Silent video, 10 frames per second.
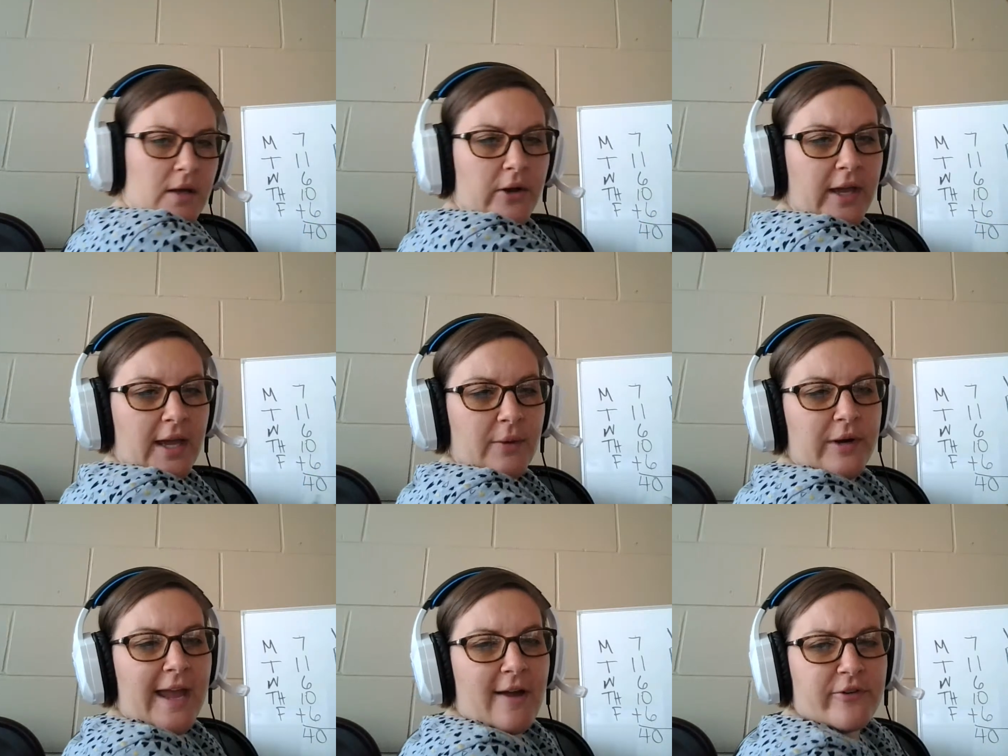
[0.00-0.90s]
Okay, we're
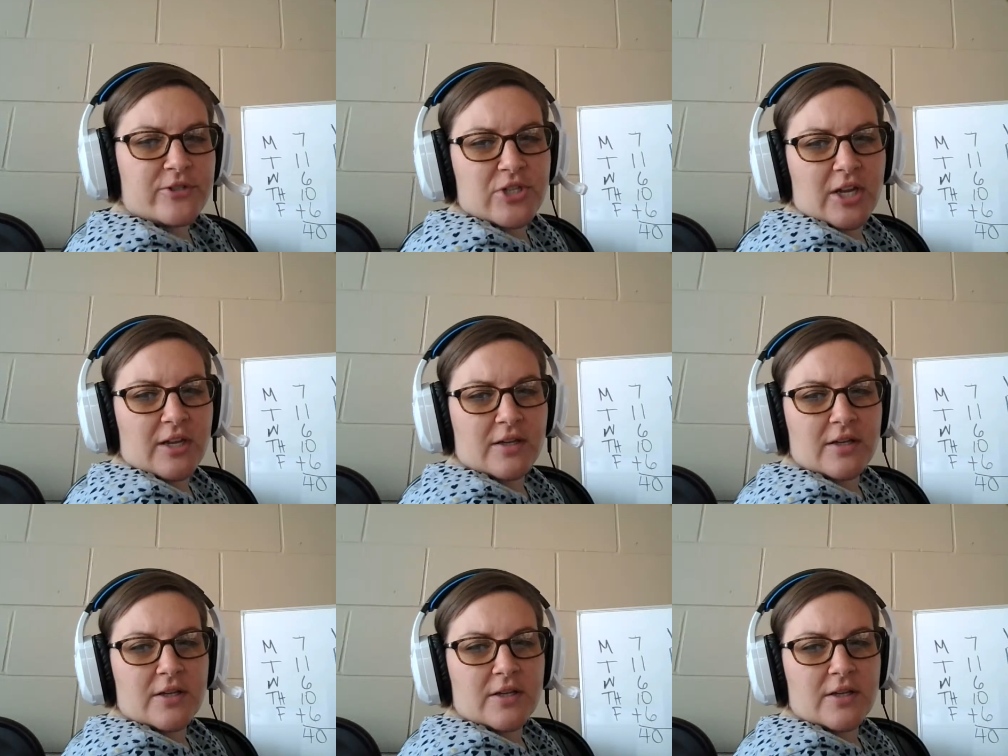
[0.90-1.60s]
averaging.